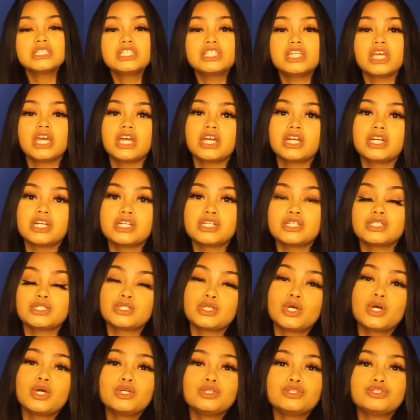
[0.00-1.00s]

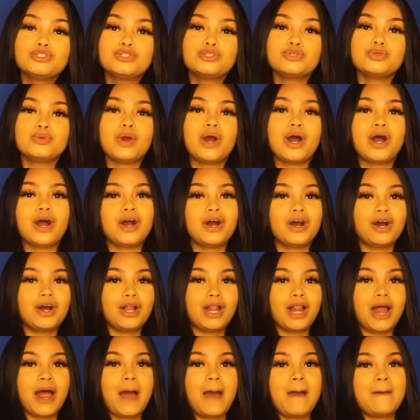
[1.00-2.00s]
Cheers to
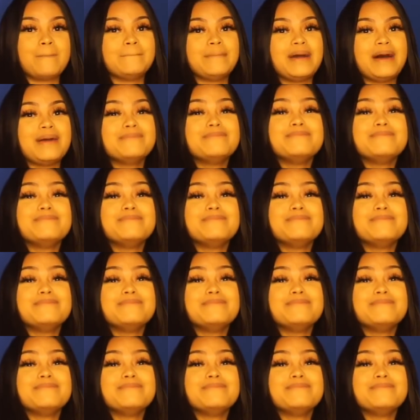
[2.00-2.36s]
all my